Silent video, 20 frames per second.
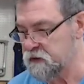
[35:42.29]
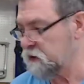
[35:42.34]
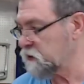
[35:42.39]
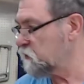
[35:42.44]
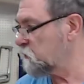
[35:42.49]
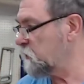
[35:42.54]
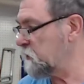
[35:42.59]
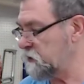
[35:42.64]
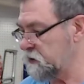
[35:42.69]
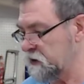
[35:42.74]
So
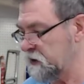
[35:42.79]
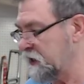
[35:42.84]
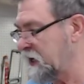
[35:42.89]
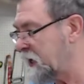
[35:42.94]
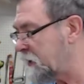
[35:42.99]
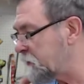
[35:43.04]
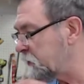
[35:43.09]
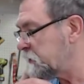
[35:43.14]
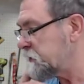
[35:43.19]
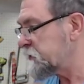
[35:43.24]
I'll switch the
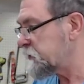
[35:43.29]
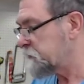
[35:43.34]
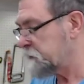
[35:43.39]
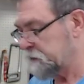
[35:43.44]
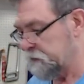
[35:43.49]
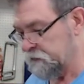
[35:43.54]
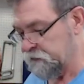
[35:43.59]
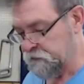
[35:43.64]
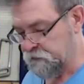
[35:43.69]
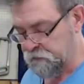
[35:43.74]
cameras
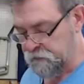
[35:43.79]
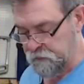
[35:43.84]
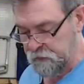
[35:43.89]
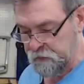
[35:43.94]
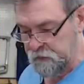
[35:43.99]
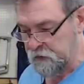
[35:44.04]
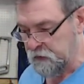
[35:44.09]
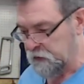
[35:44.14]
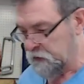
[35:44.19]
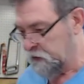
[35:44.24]

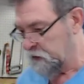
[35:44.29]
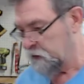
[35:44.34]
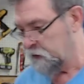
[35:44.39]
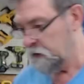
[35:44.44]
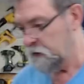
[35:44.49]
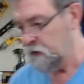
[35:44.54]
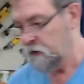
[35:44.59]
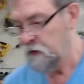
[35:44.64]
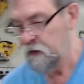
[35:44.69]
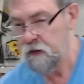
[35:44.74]

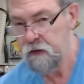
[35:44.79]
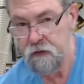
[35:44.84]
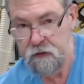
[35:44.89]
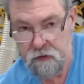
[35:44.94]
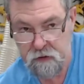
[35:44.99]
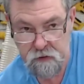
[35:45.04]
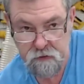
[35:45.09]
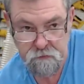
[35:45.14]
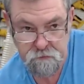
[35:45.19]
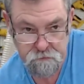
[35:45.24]

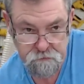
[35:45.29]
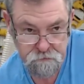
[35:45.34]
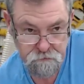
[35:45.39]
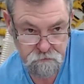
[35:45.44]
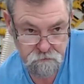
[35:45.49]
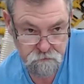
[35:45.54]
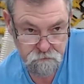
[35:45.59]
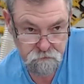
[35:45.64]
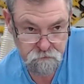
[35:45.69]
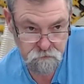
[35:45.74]
again
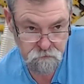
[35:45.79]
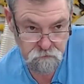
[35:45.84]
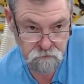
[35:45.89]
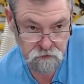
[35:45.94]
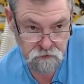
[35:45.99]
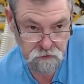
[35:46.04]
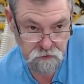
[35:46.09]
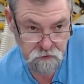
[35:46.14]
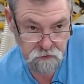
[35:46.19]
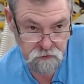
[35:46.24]

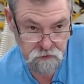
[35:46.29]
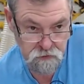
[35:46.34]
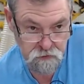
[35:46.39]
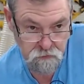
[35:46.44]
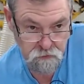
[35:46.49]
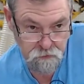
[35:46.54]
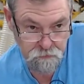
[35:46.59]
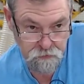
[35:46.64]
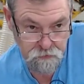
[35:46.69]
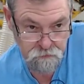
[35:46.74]
so you can
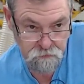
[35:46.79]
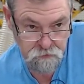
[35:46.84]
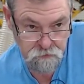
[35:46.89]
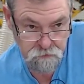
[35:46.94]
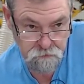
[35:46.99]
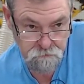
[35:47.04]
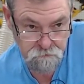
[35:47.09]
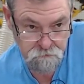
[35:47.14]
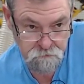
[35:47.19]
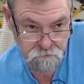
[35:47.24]
see what I'm up
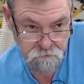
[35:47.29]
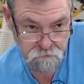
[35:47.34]
to.